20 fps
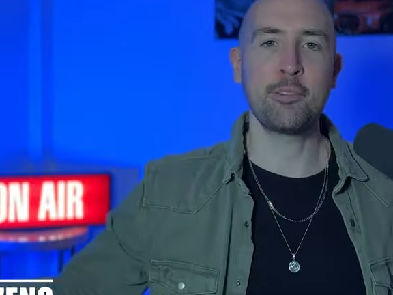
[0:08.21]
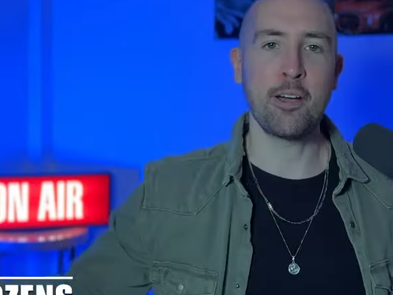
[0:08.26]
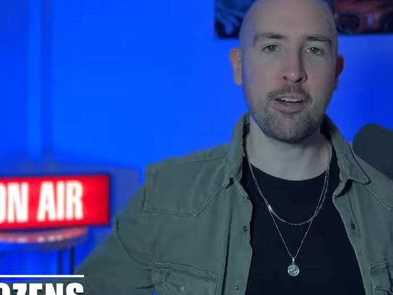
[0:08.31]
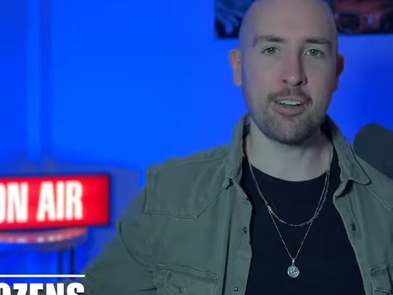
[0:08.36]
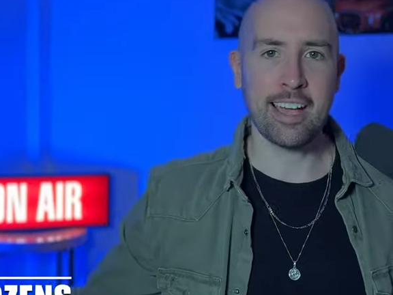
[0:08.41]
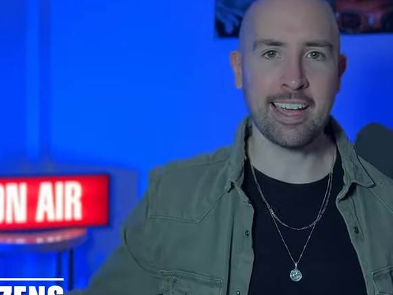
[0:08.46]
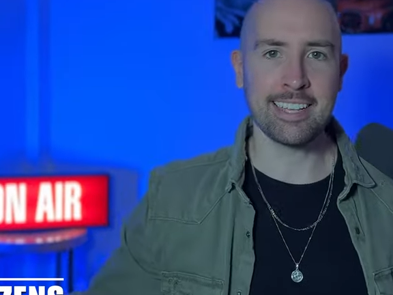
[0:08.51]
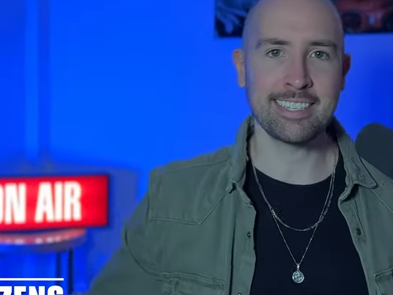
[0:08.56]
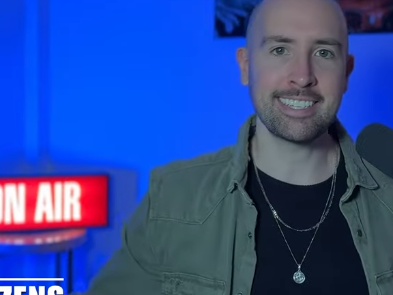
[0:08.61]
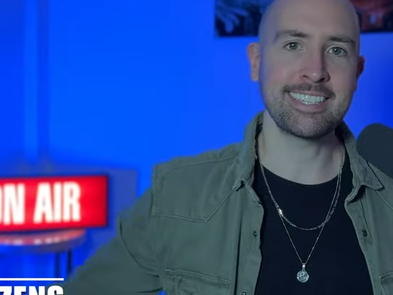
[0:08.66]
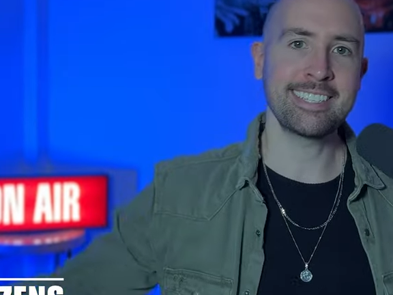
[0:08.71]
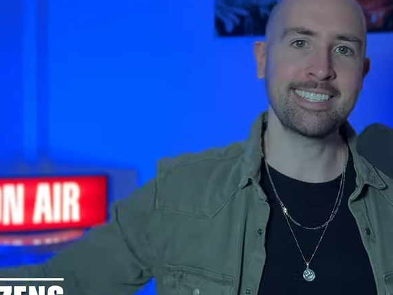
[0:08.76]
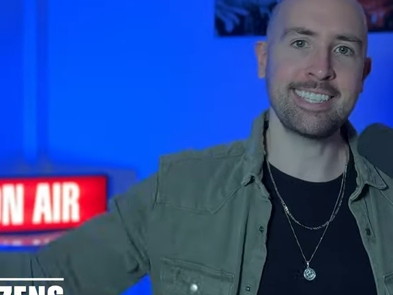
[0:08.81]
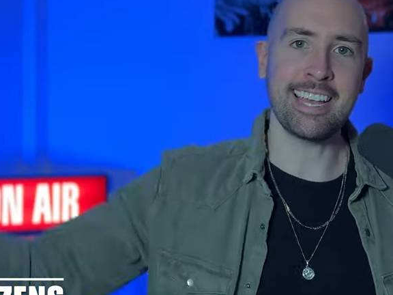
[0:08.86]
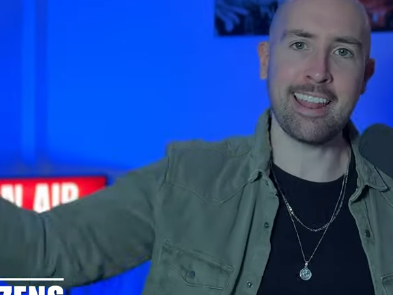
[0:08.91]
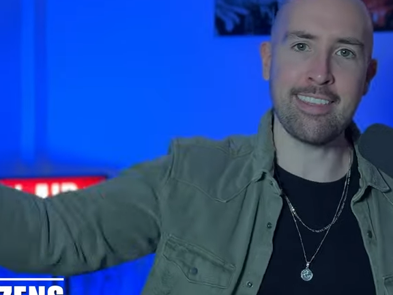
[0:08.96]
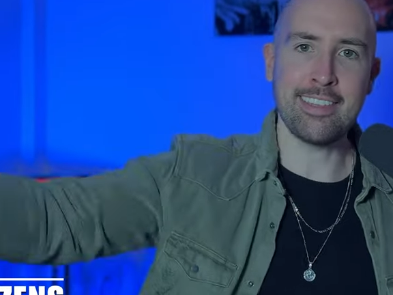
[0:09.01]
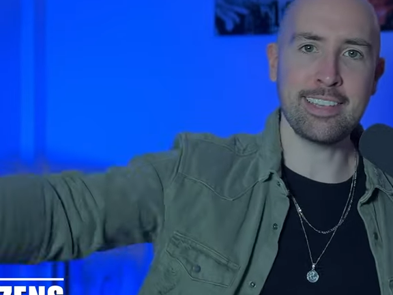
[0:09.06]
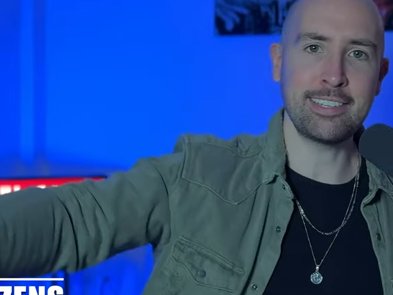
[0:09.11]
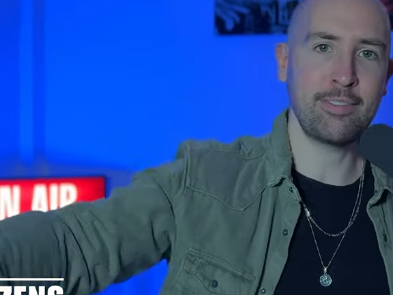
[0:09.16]
Will Cozens,
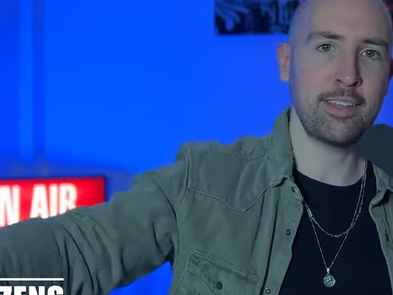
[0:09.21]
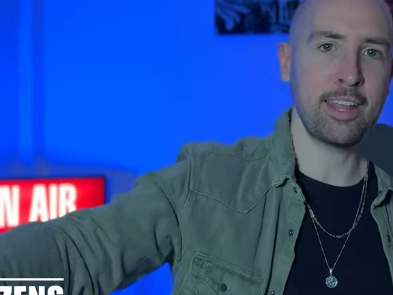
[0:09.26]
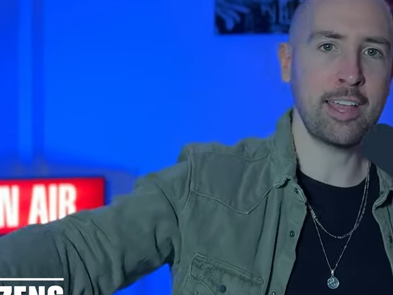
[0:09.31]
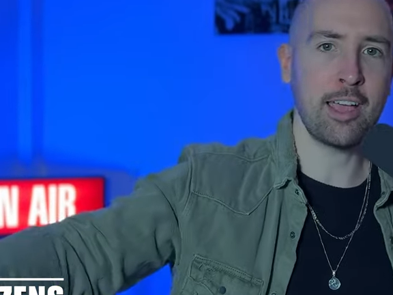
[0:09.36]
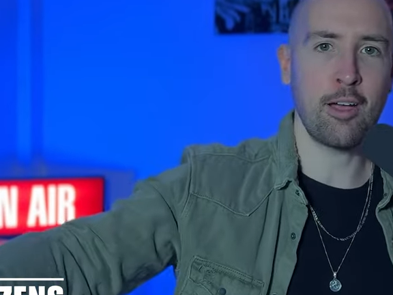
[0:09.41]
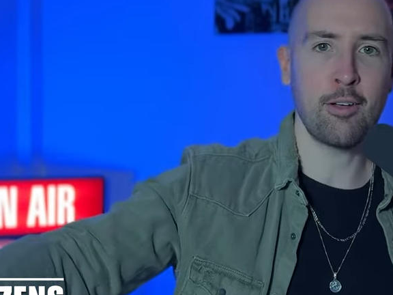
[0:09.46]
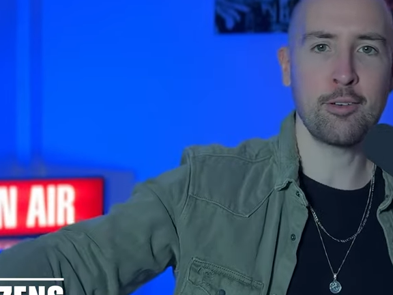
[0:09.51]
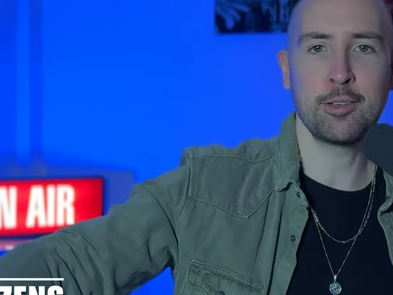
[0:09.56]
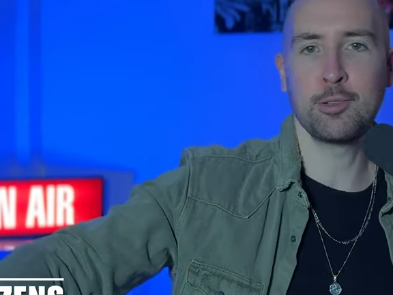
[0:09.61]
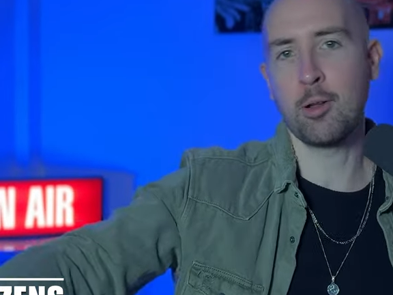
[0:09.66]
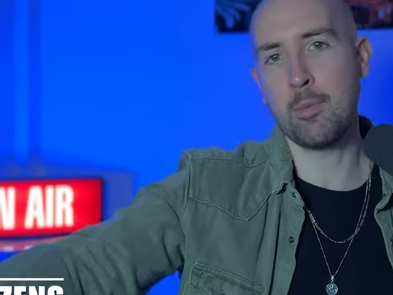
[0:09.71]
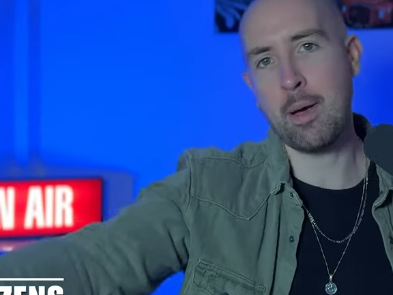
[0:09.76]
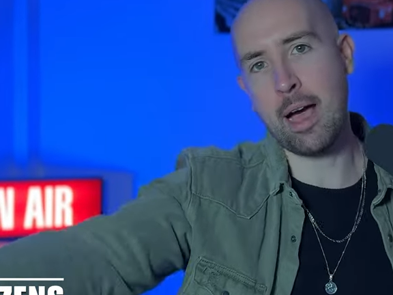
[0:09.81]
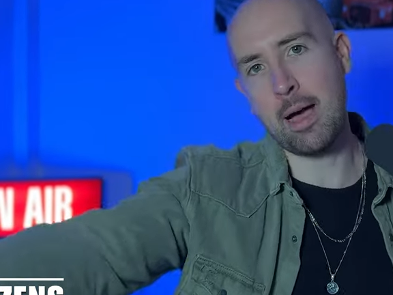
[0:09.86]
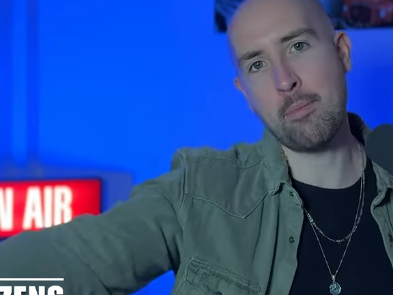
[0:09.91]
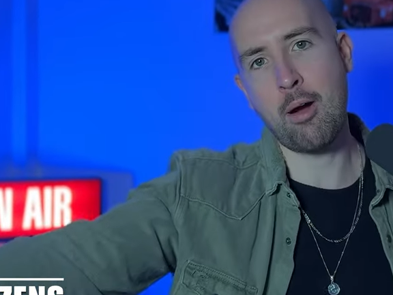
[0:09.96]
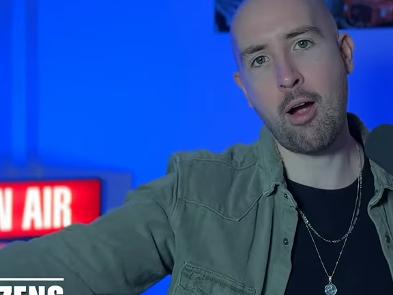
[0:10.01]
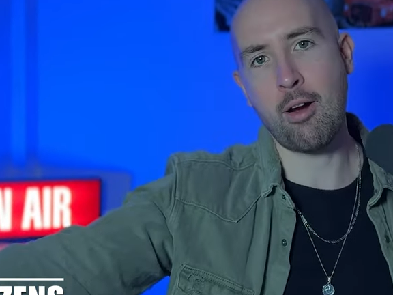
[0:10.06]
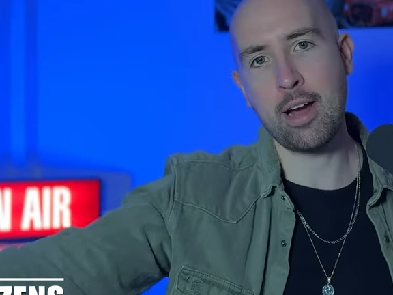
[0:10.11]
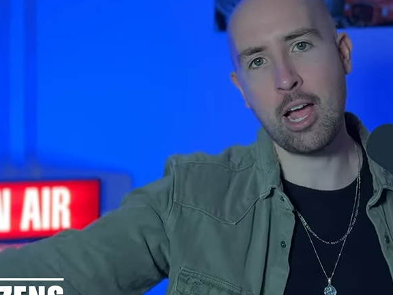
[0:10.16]
and in this video, it's all about
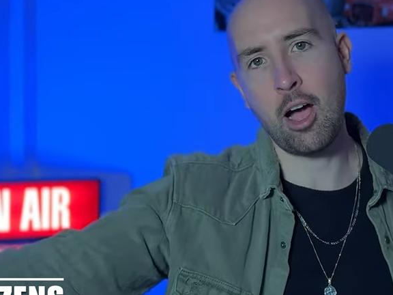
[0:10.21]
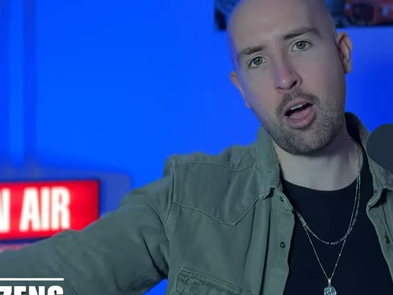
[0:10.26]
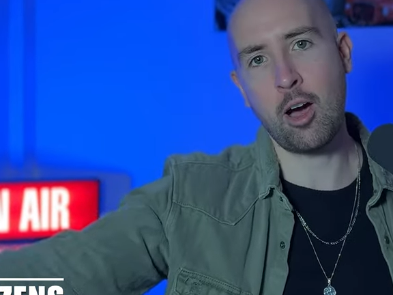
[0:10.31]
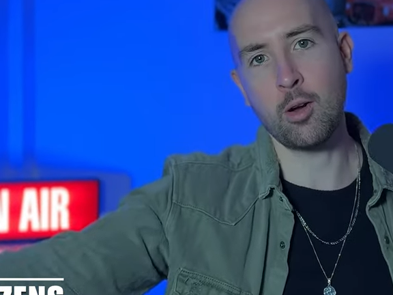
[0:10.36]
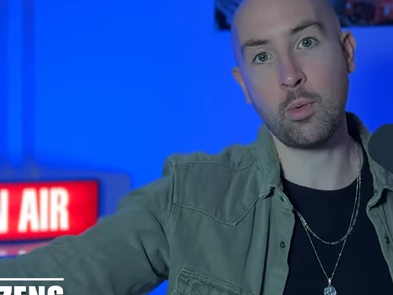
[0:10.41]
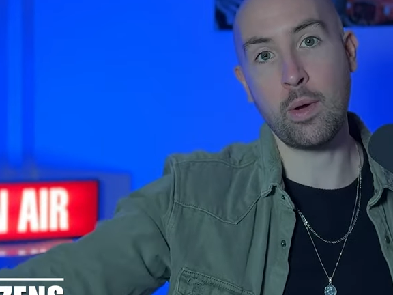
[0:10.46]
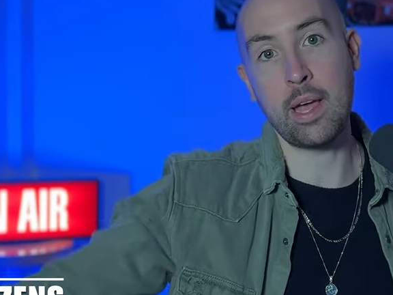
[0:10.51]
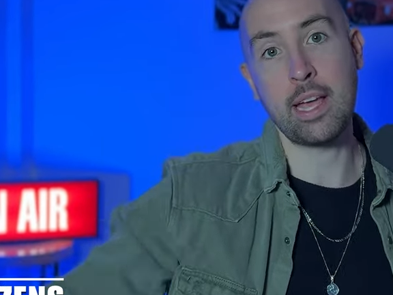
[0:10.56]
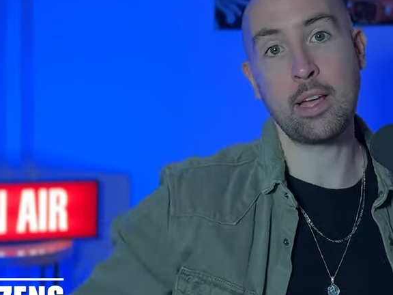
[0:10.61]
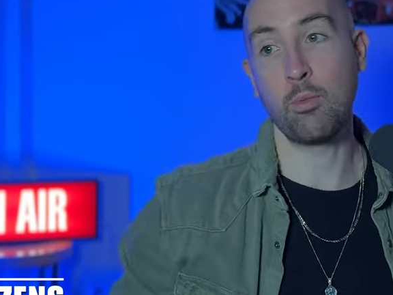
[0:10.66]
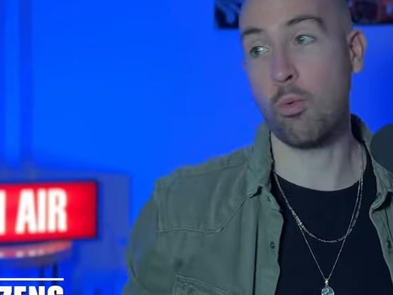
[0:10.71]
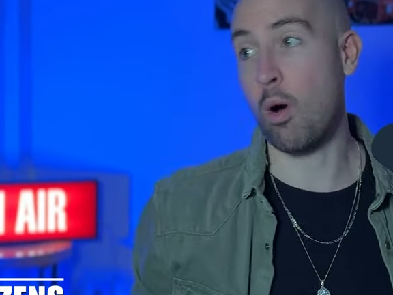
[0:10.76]
Omari Hardwick.